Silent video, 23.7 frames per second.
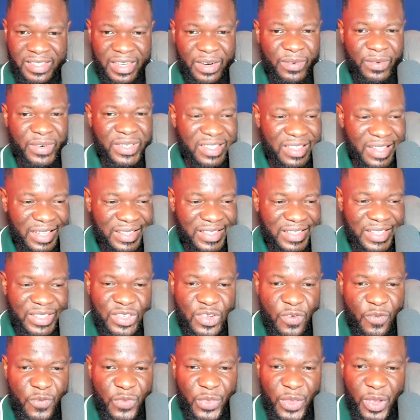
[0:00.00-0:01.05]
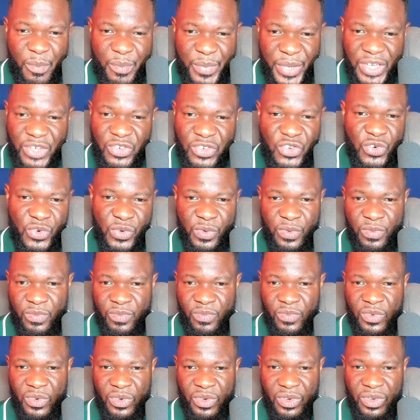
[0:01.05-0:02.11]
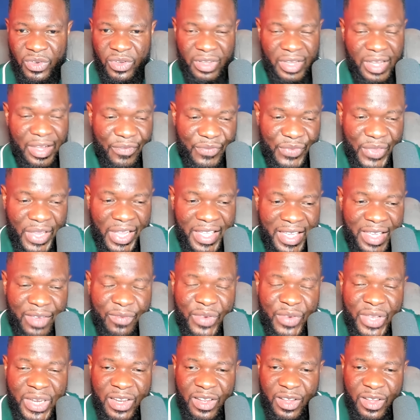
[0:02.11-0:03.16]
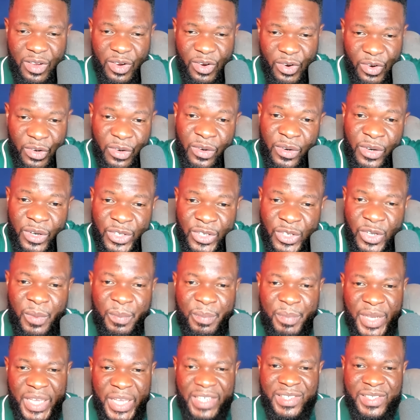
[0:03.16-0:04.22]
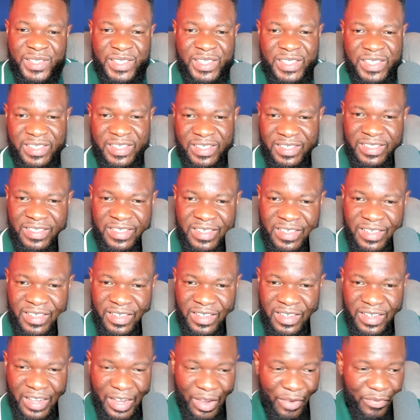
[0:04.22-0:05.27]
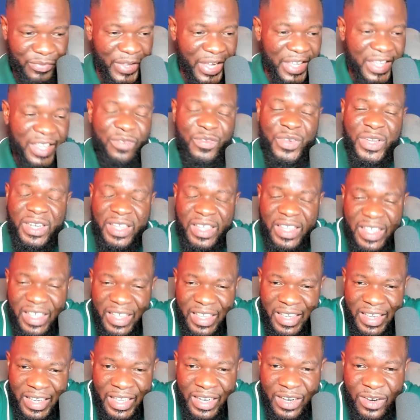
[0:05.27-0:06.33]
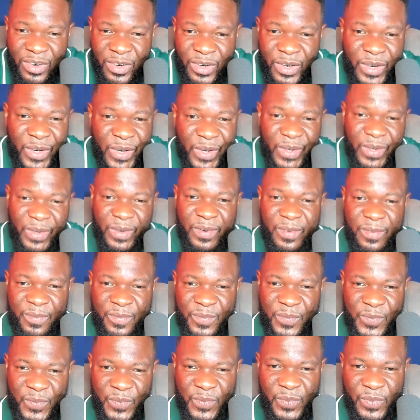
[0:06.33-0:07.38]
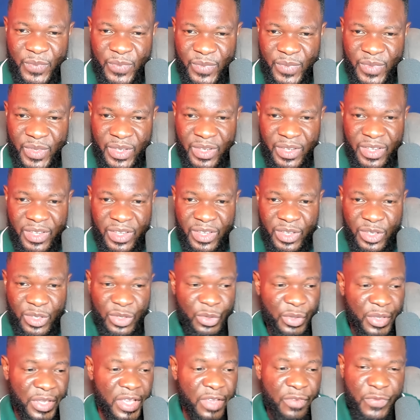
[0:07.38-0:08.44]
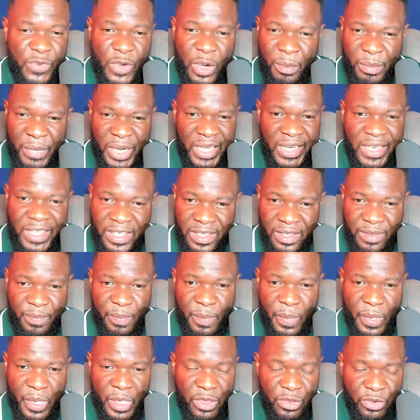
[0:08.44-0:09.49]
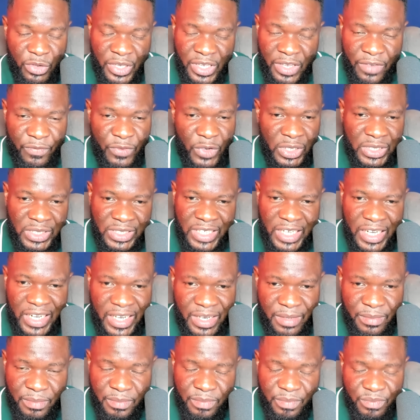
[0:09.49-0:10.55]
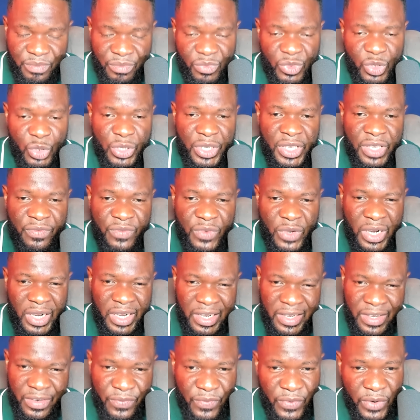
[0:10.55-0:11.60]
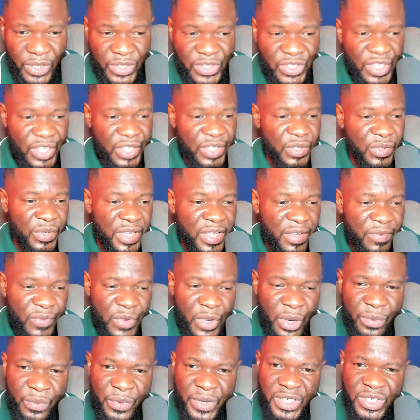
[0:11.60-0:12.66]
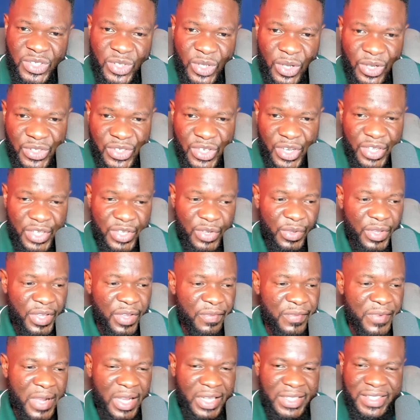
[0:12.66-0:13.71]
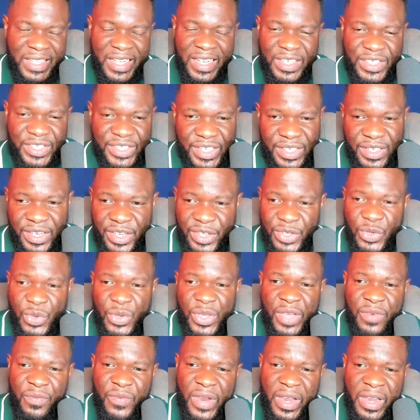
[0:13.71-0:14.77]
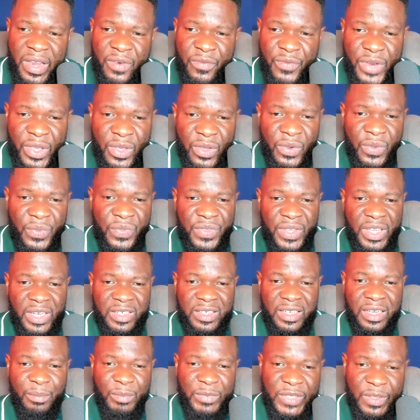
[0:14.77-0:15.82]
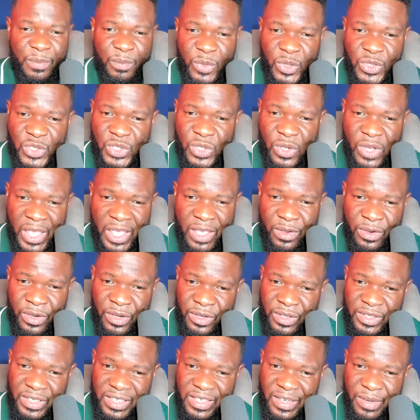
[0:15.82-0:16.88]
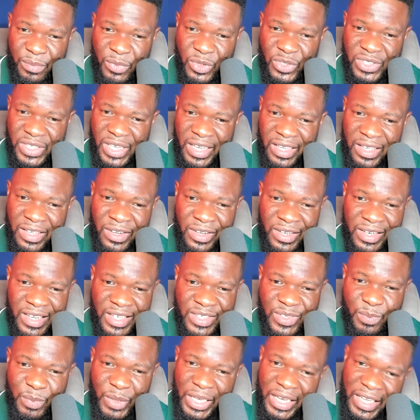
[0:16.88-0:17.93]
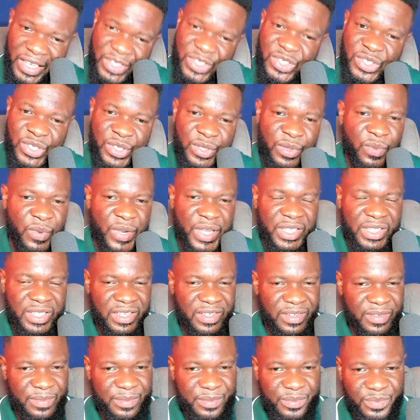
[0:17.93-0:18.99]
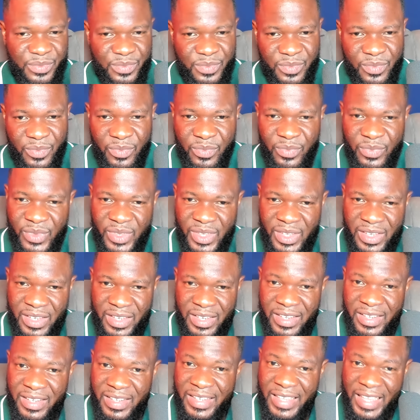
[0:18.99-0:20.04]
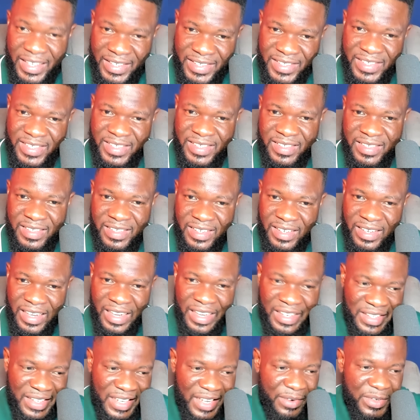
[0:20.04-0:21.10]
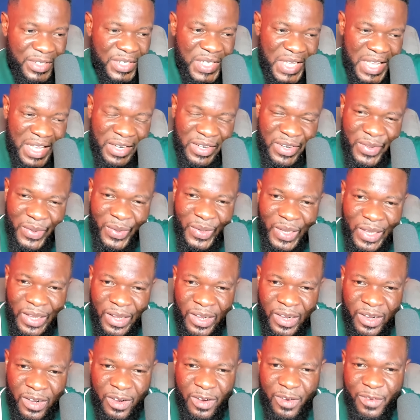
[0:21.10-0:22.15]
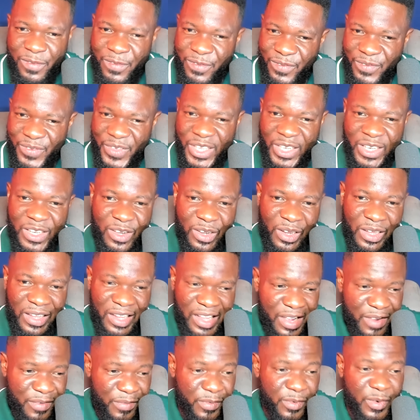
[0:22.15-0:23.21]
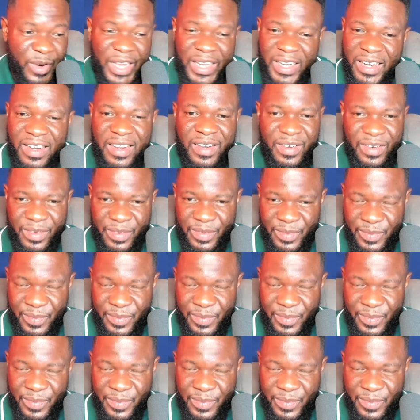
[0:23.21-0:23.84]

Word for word: There is nothing you've not been through. After giving all your best, after giving it all, you give your money, you give your time, you give your effort, you give your resource, you give your attention, you give every good thing that the most high God, the most high God has blessed you with. Yes, and there is a new love in your life right now.